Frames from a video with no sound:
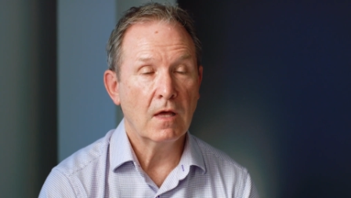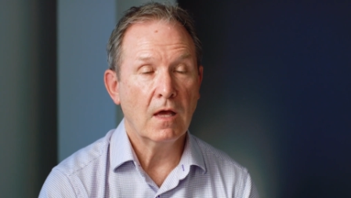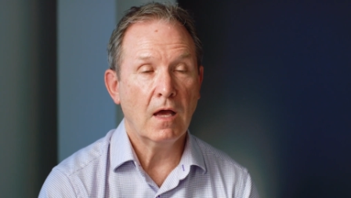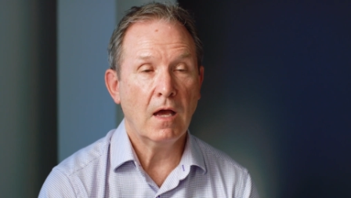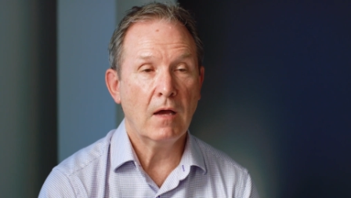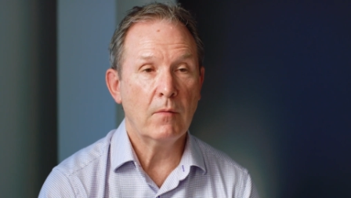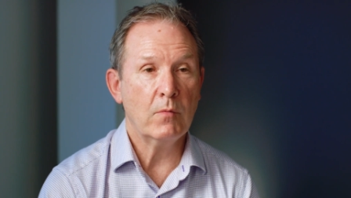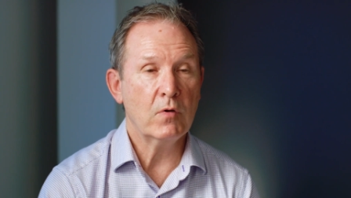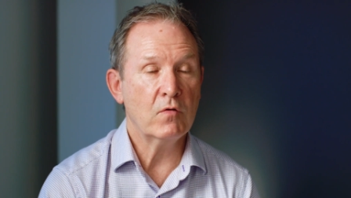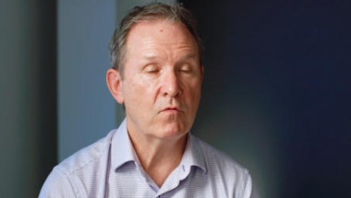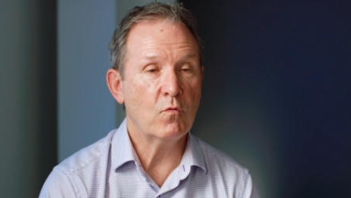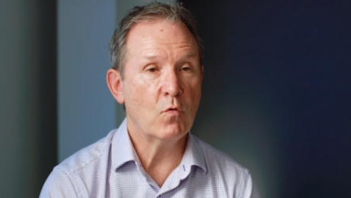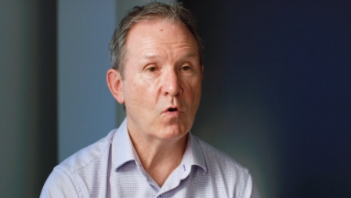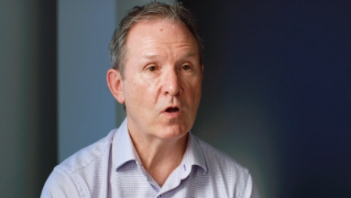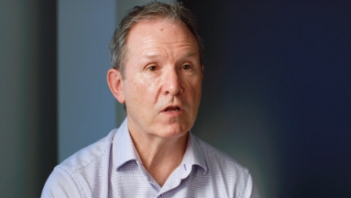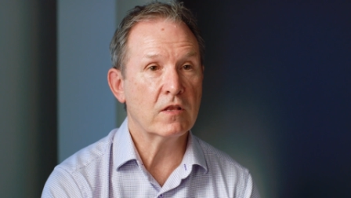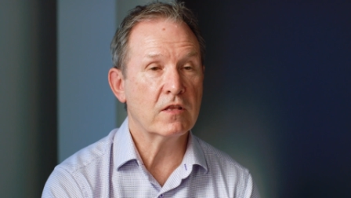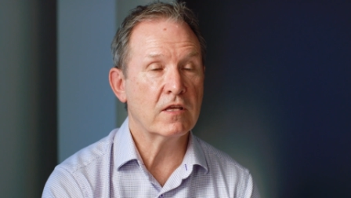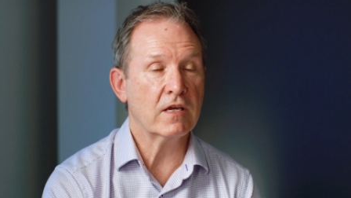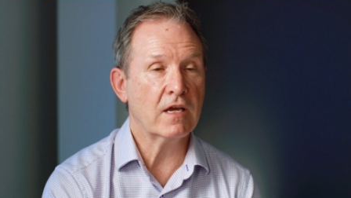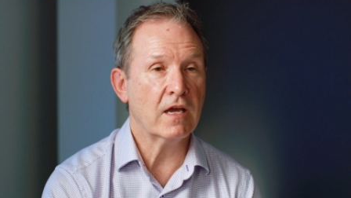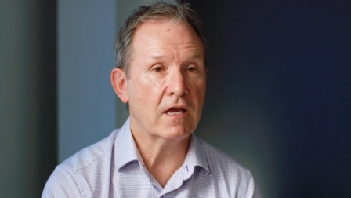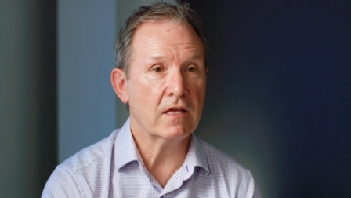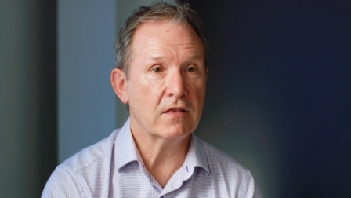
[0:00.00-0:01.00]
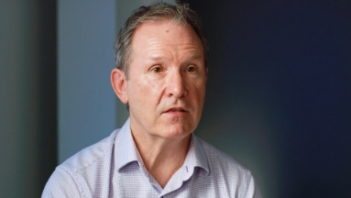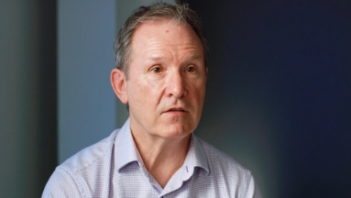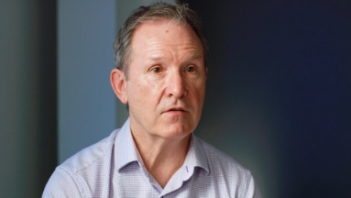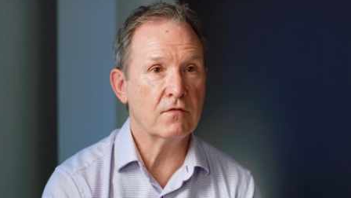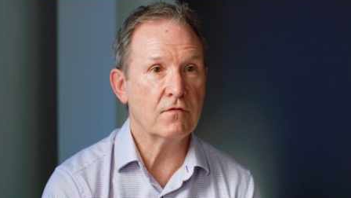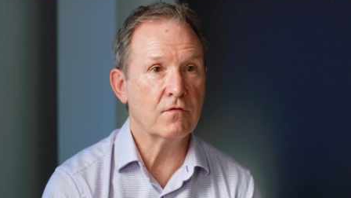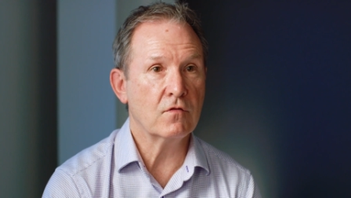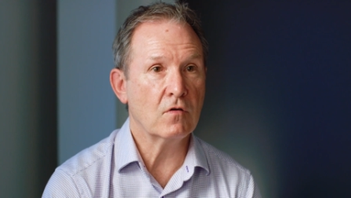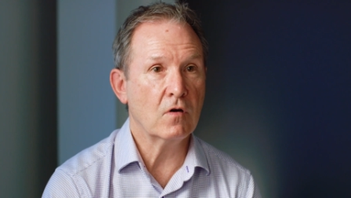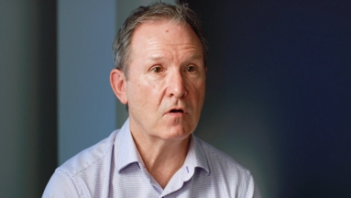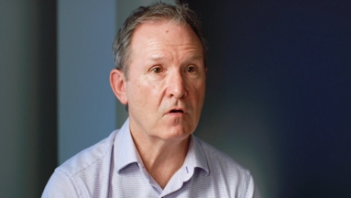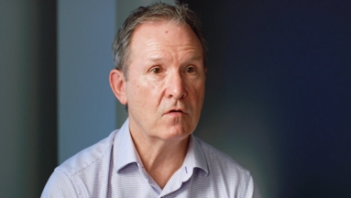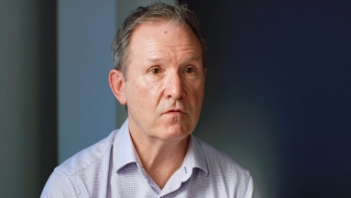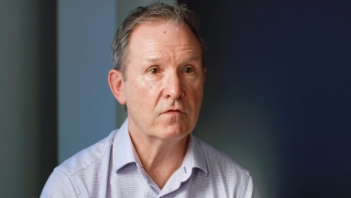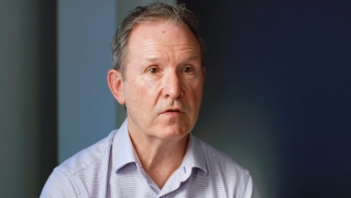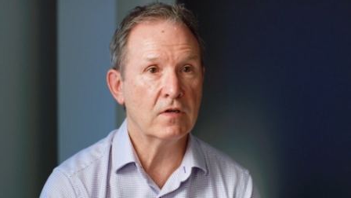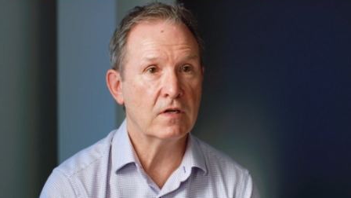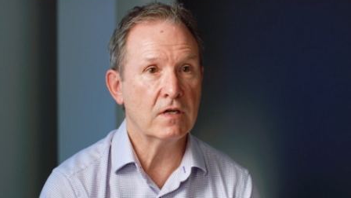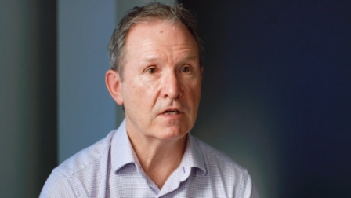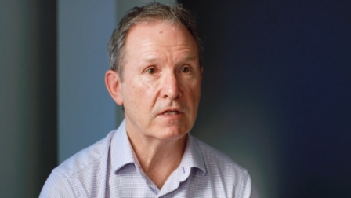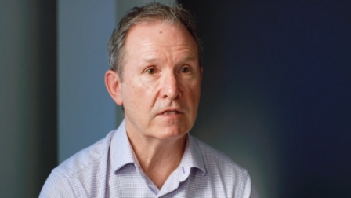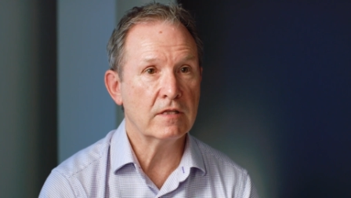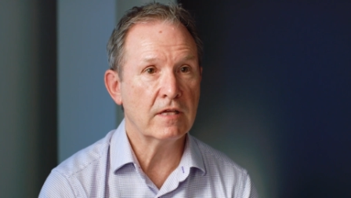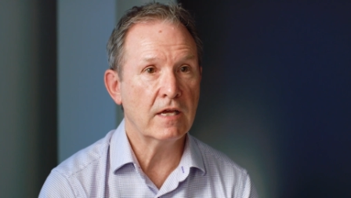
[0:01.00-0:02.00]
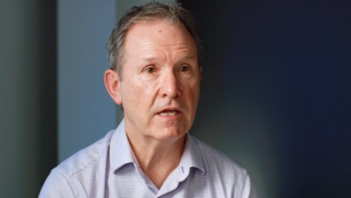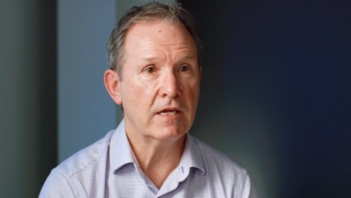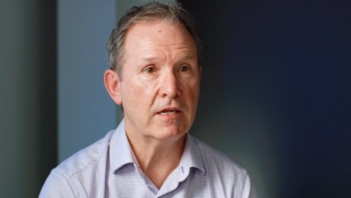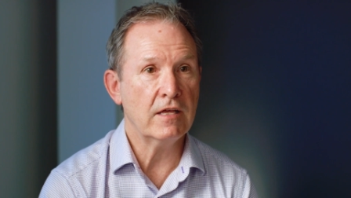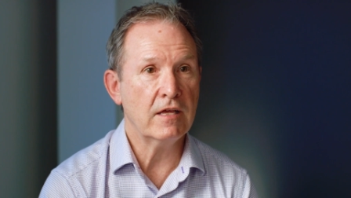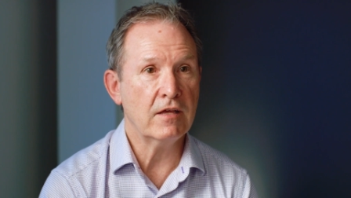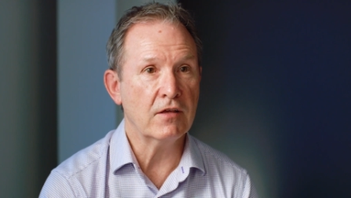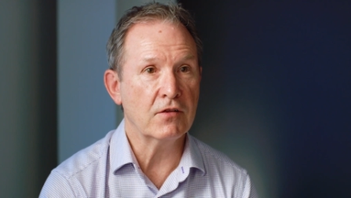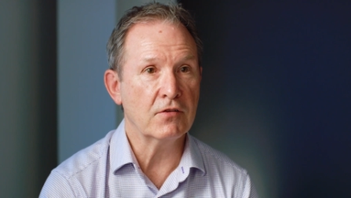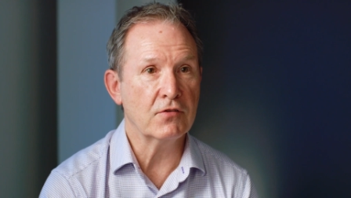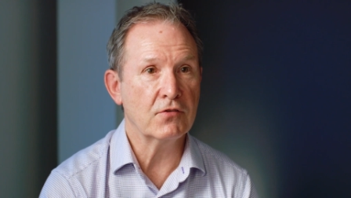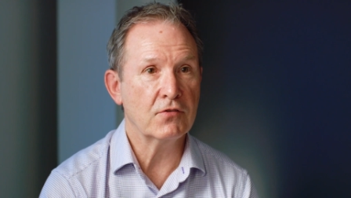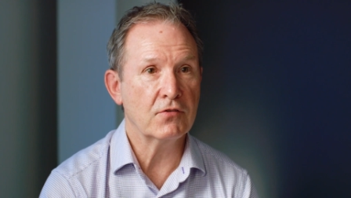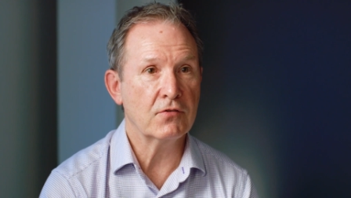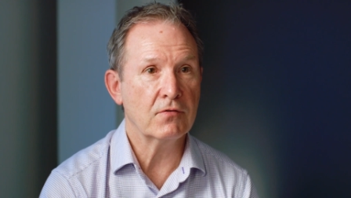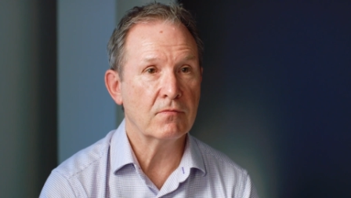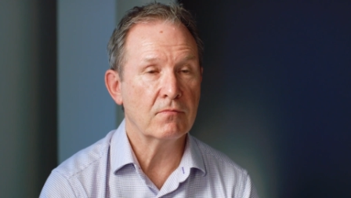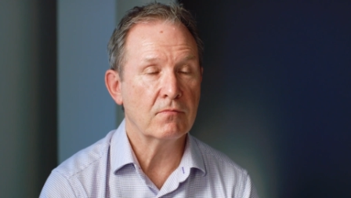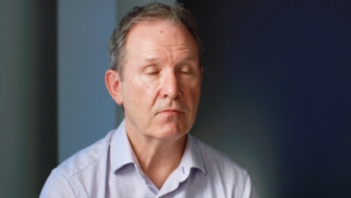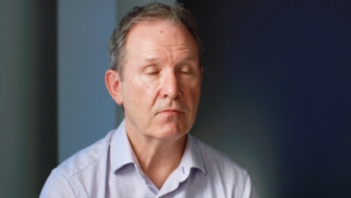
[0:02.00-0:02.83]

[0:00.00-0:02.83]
And we've worked together for over 10 years.